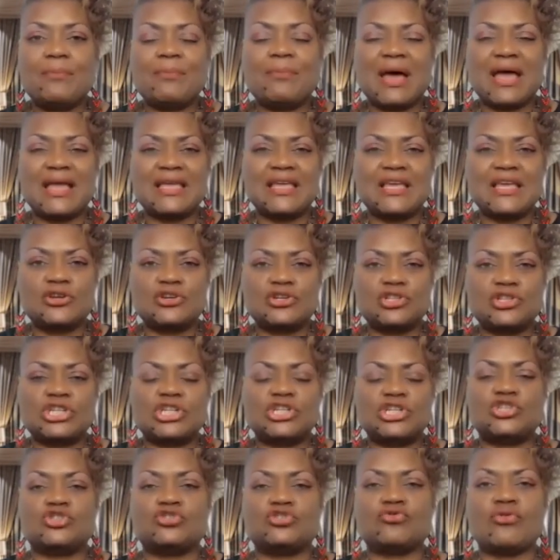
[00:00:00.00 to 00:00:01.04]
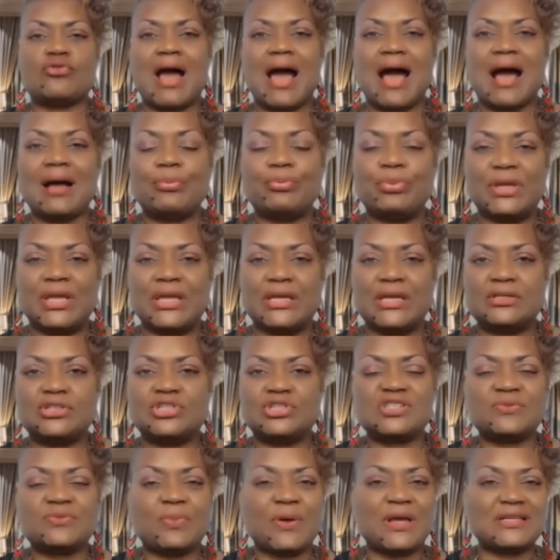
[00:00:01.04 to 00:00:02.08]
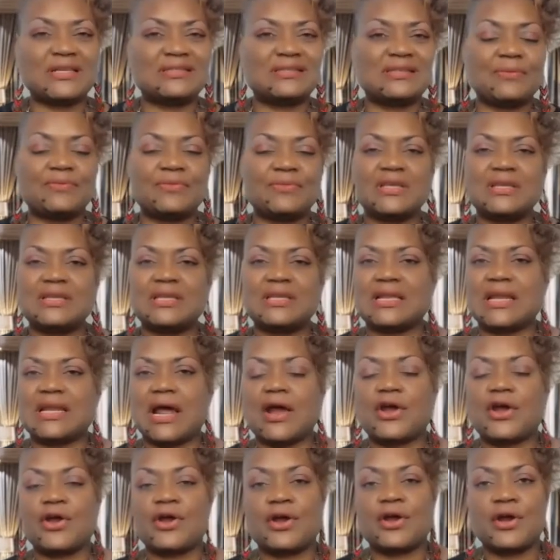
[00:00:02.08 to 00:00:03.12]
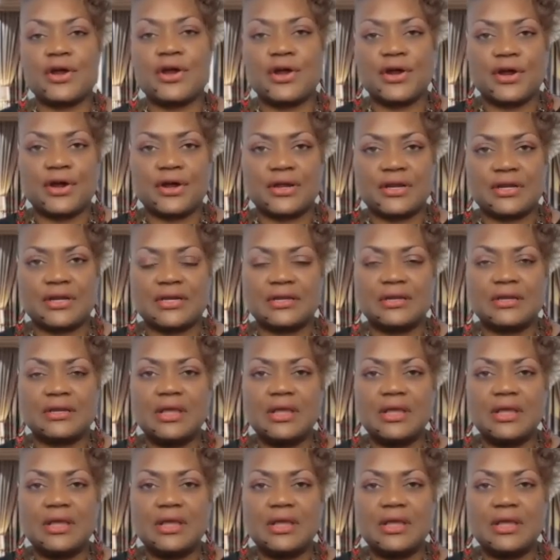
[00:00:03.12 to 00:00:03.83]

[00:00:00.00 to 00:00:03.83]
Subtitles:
My energy dropping just by something that I heard.